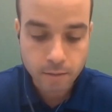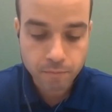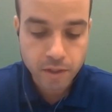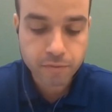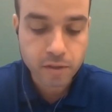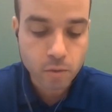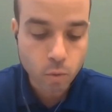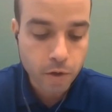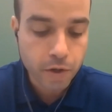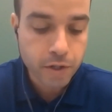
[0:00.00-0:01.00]
If the
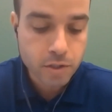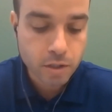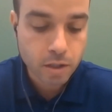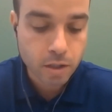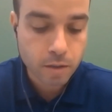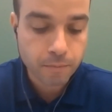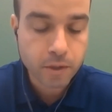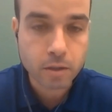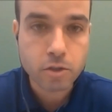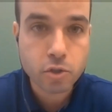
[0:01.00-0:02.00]
water is
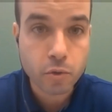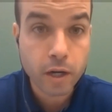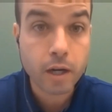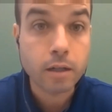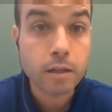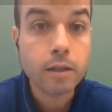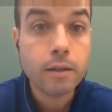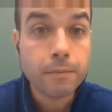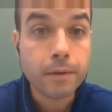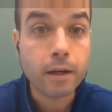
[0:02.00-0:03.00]
constrained,
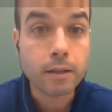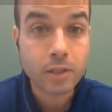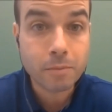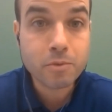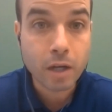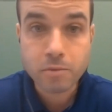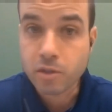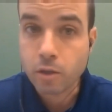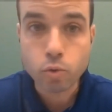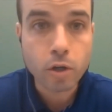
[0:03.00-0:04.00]
sometimes
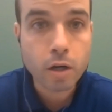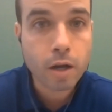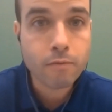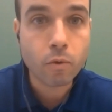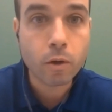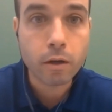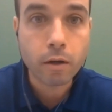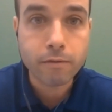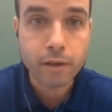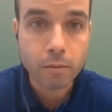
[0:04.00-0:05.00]
they do not have water
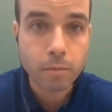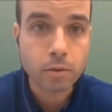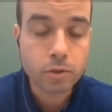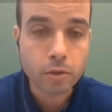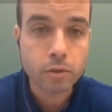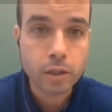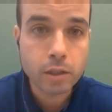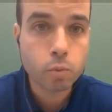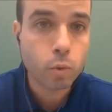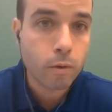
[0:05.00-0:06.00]
available, so
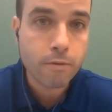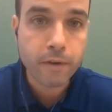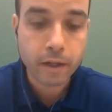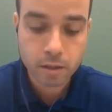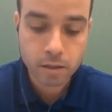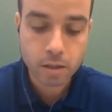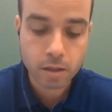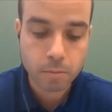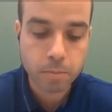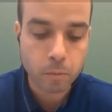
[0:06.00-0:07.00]
this will affect
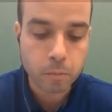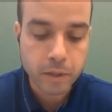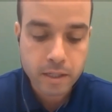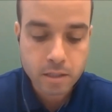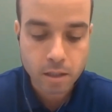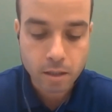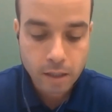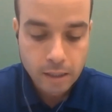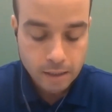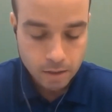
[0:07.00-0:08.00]
the pulp density.
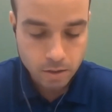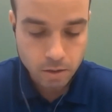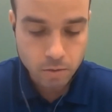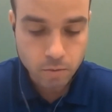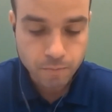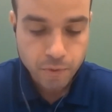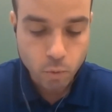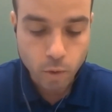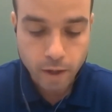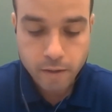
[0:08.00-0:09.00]
So
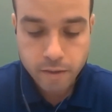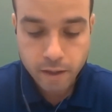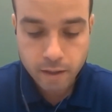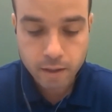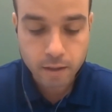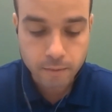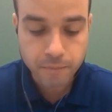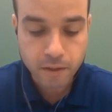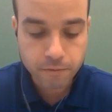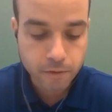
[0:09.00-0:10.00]
what I think,
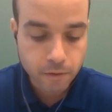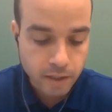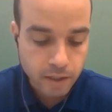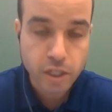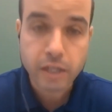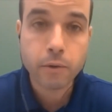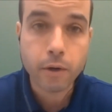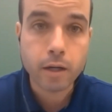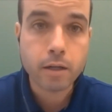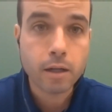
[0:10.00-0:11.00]
if you can
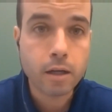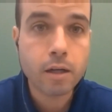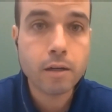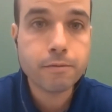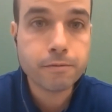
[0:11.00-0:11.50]
generate enough